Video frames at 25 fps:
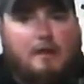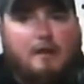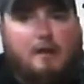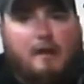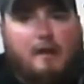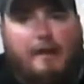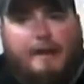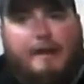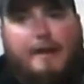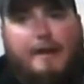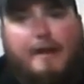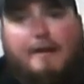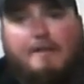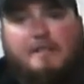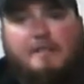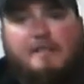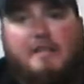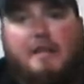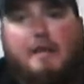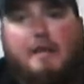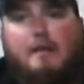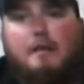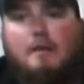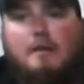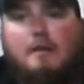I can't
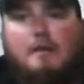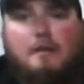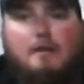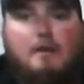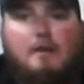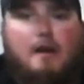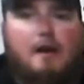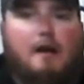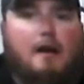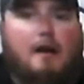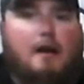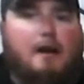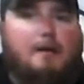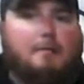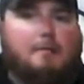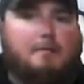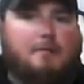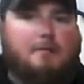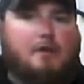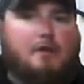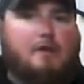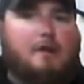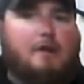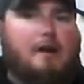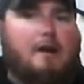see.
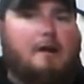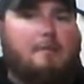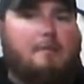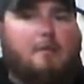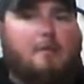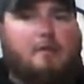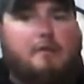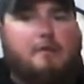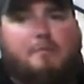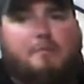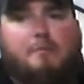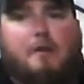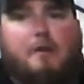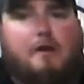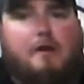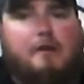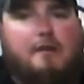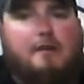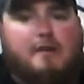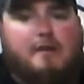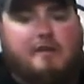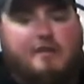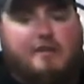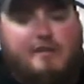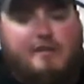So I'm always parked
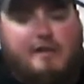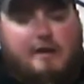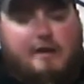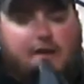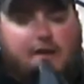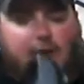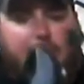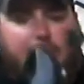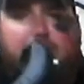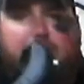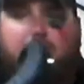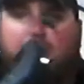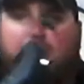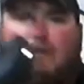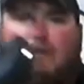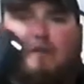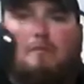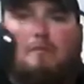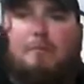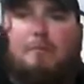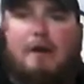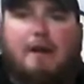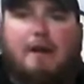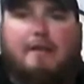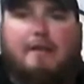in the chair anyway, so I don't
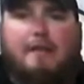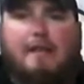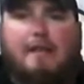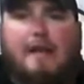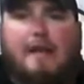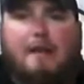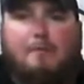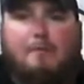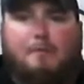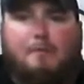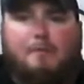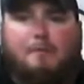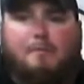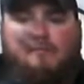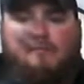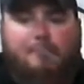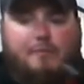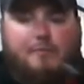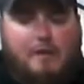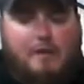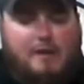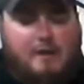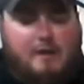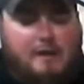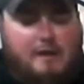mind the cable,
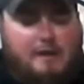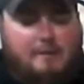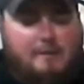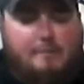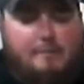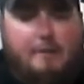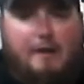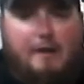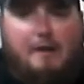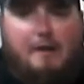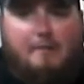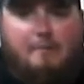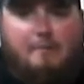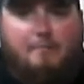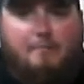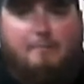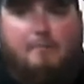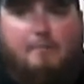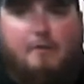and I'm